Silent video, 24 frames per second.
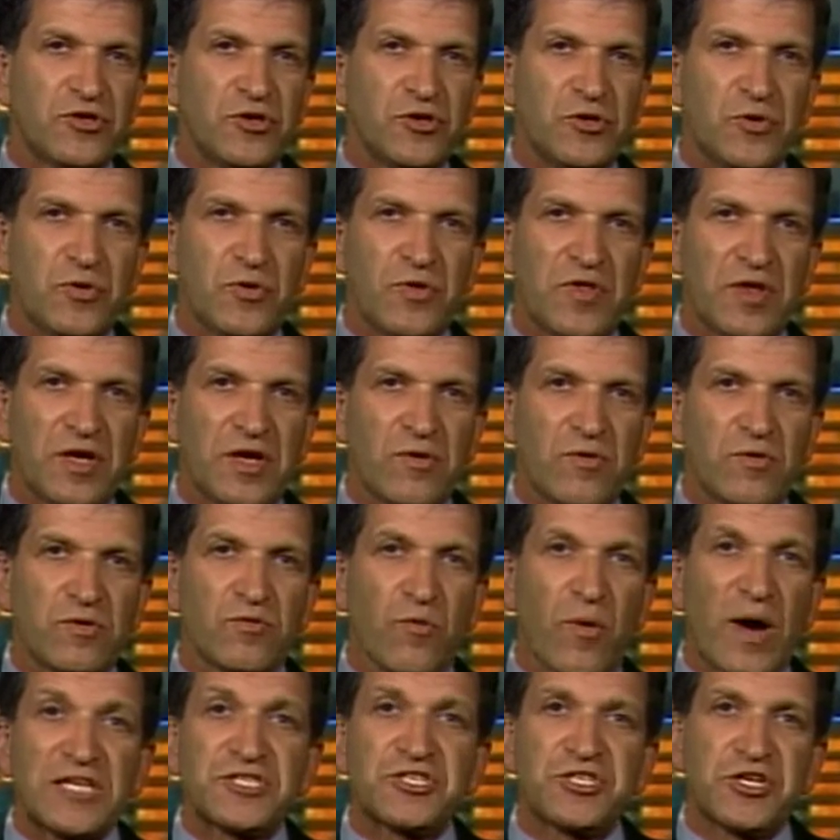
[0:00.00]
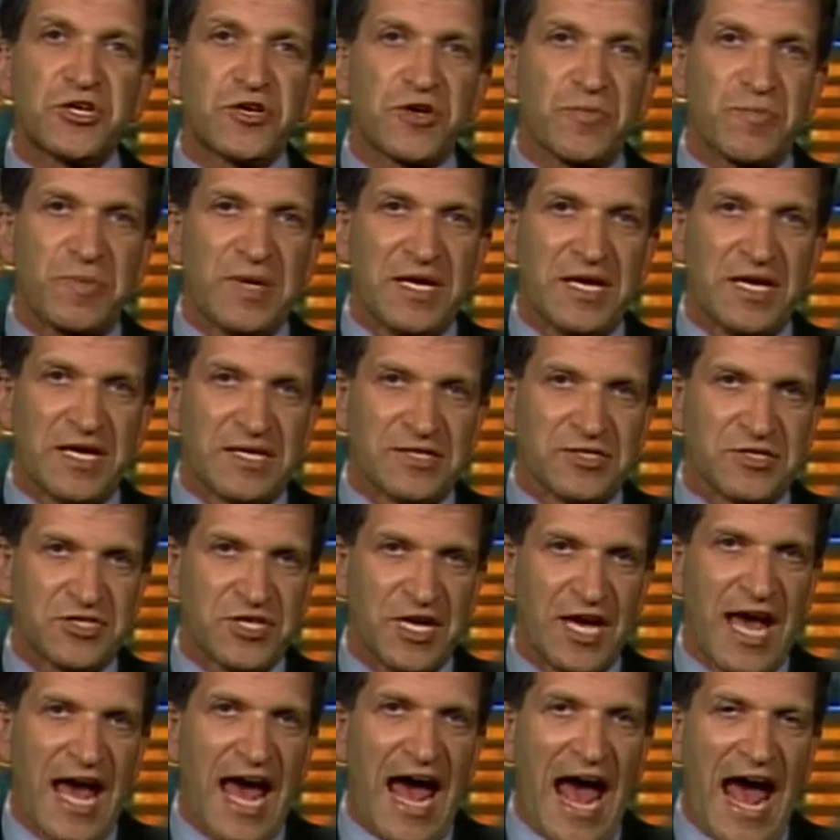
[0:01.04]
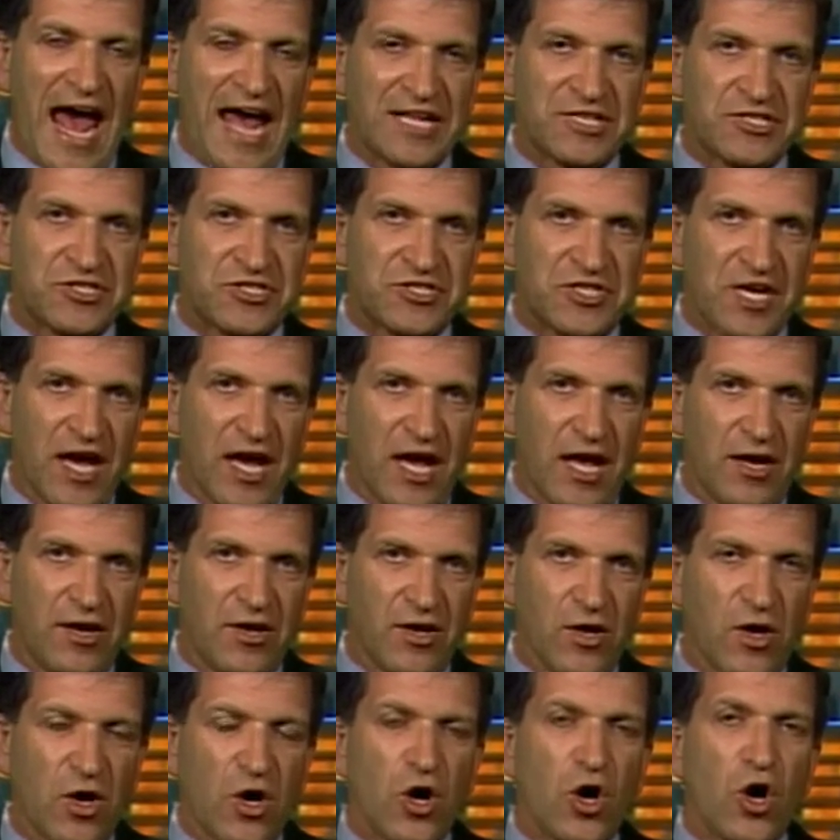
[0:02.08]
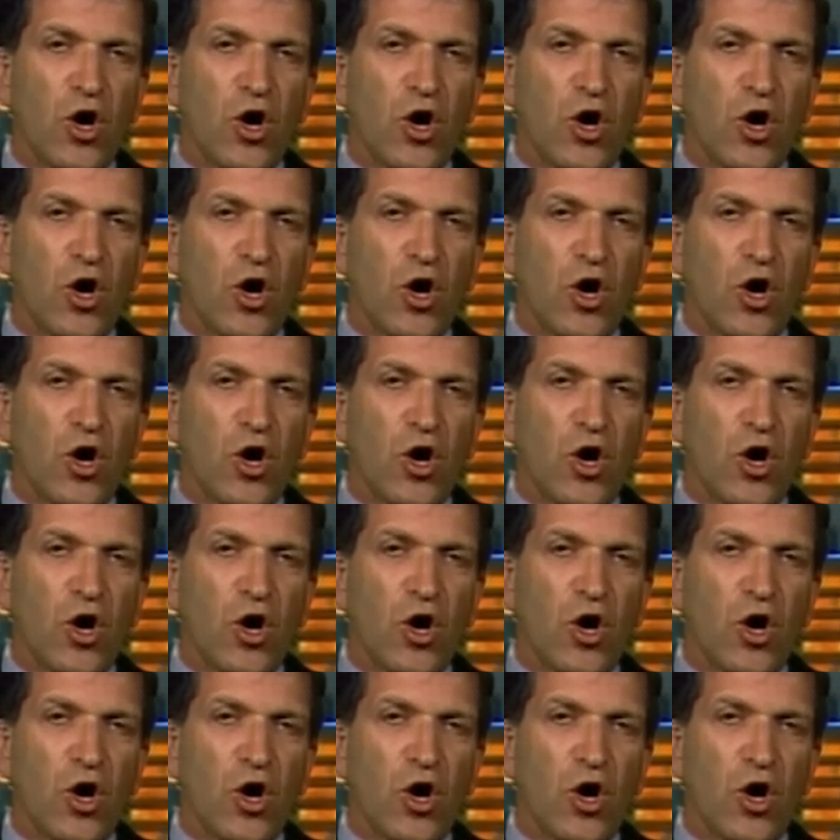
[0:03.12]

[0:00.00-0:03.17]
to the West Europeans and said,